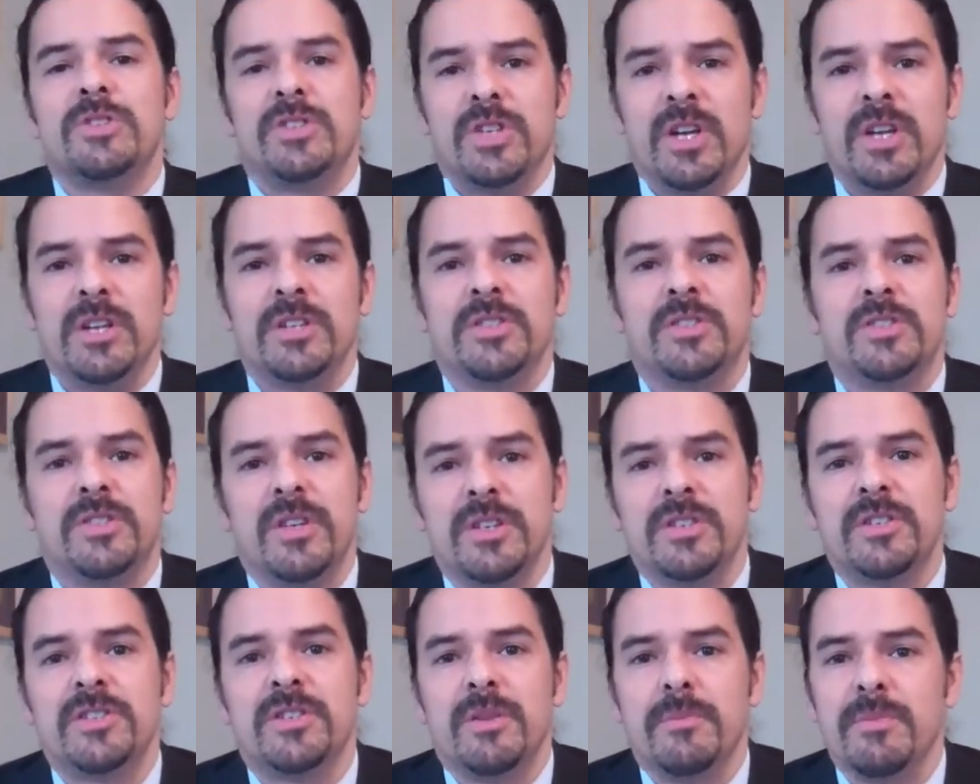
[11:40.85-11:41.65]

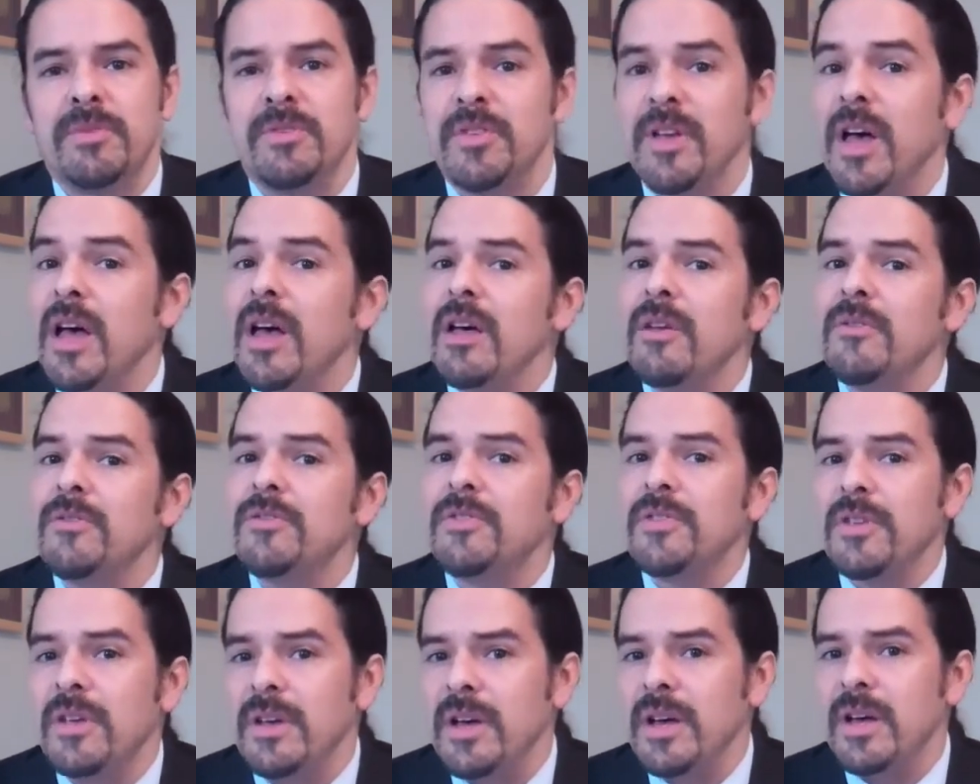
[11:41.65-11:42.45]
judges
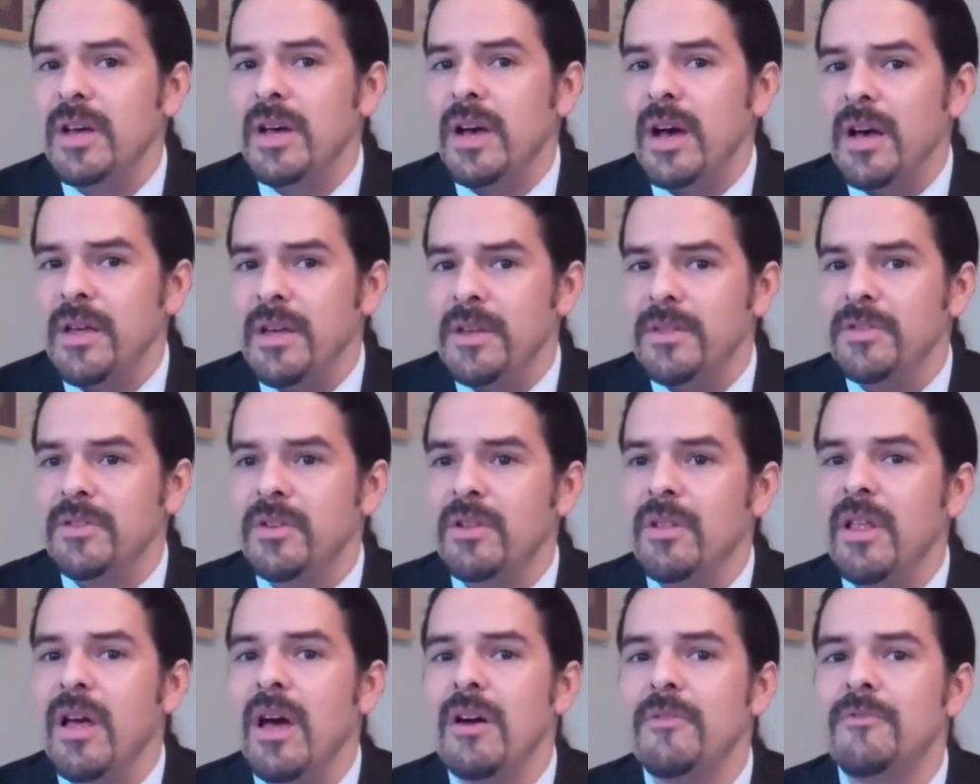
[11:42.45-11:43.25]
themselves in
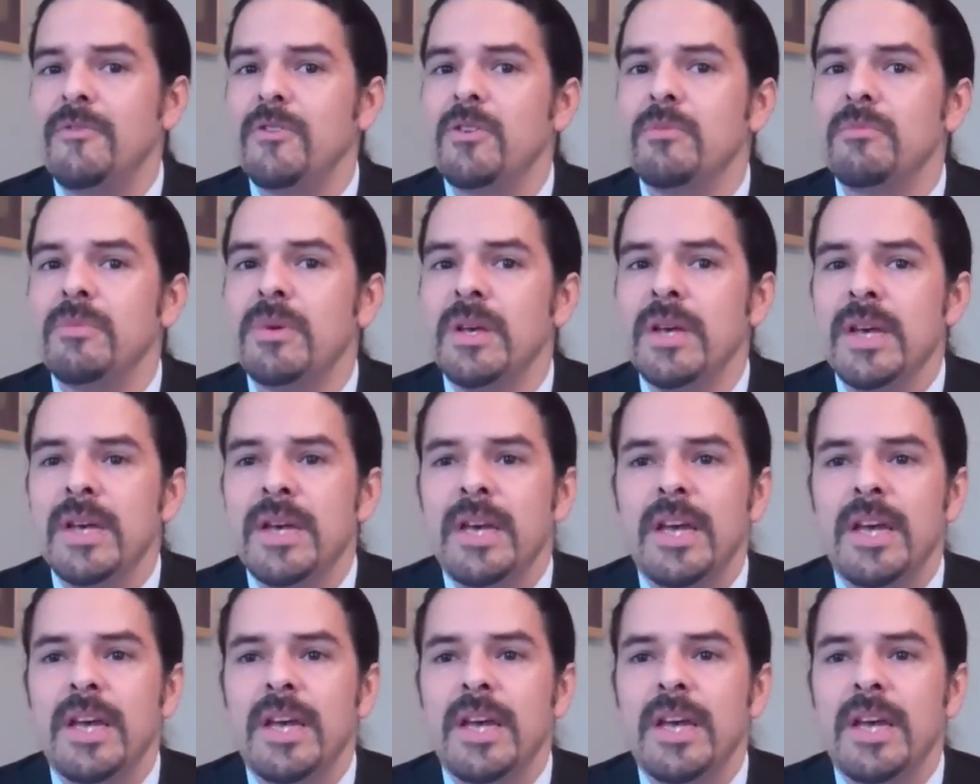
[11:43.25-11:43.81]
their law firm.